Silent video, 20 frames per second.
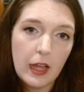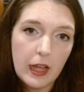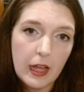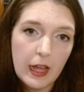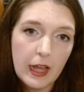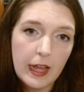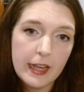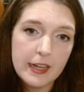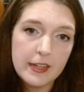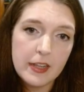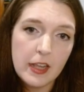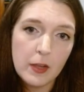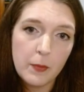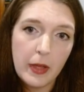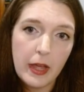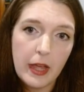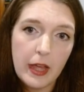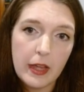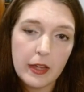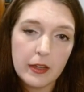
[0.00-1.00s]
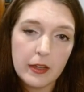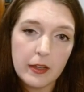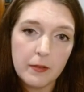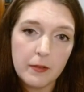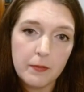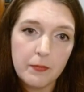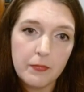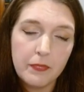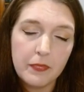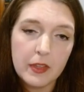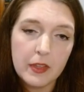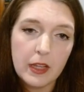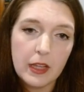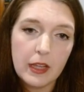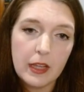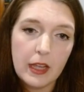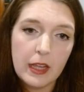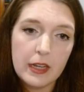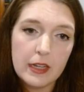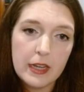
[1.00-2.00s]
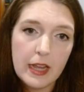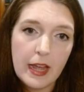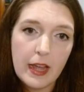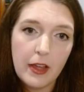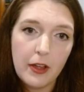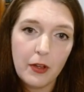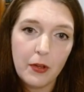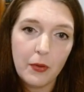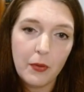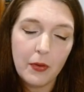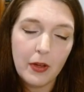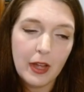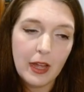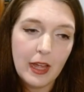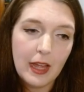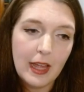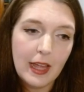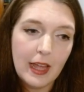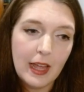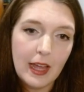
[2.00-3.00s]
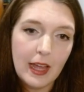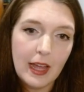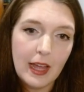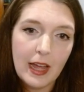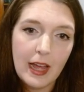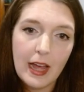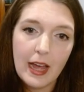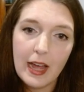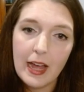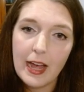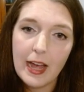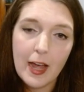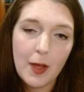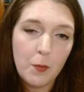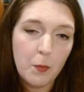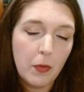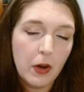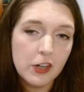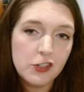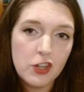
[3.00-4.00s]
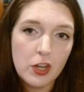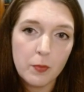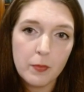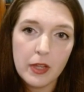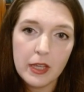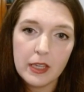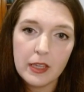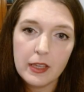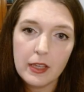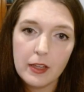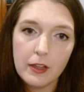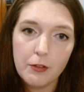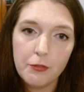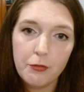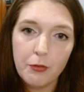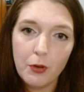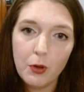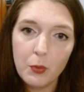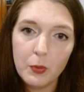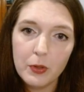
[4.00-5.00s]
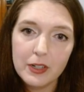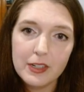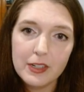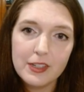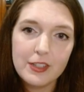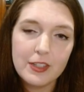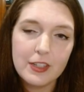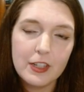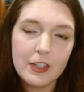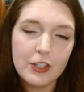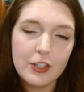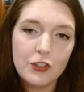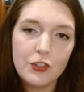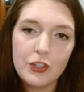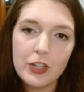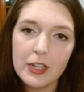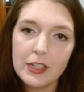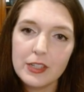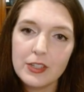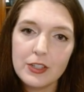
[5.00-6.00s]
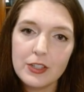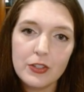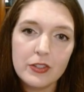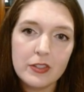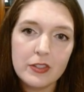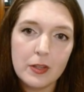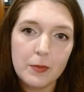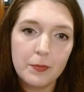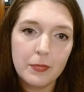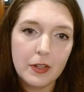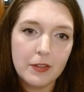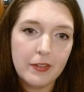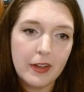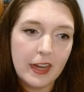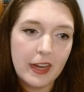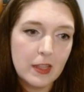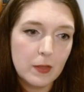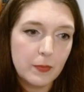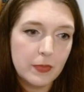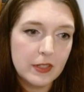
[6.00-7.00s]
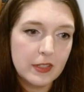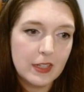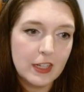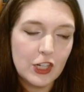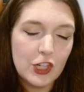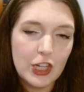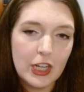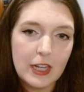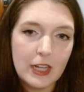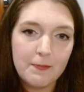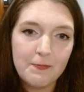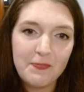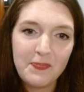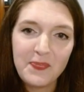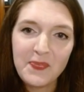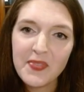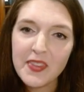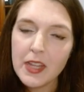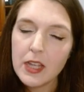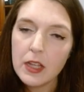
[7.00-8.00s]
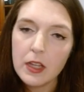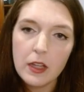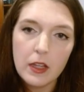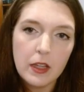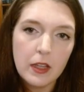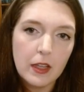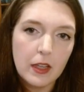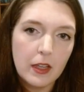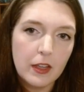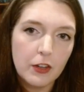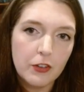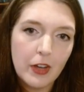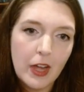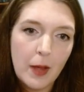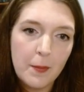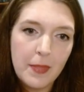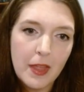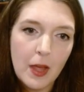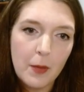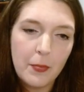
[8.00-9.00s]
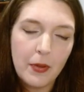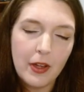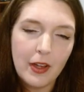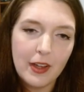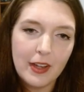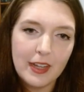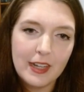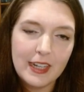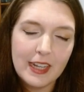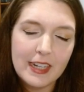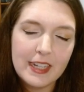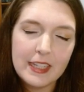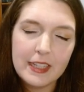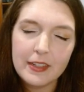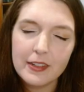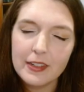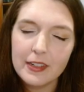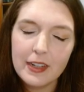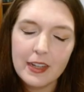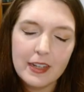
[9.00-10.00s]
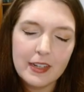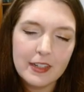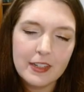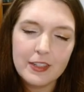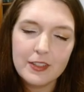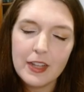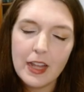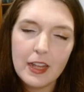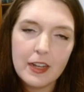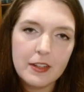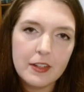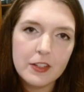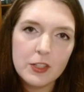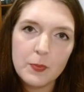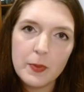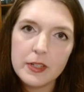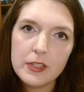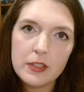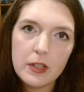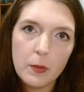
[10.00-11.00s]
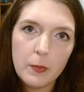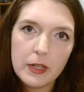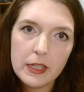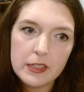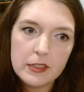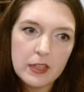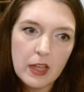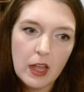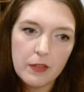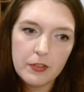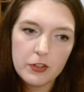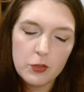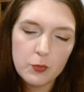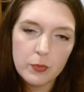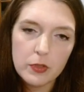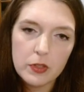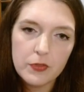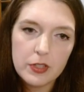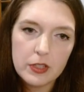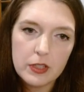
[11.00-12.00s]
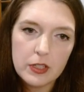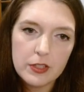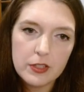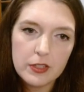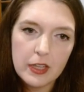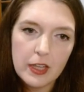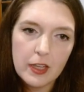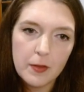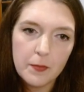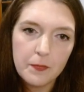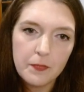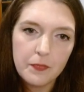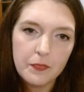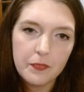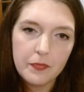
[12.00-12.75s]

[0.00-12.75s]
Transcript: I take back. And now I'm marching my king forwards just to simplify the position. Grab that pawn. And here, there's been so many savage moves in this game.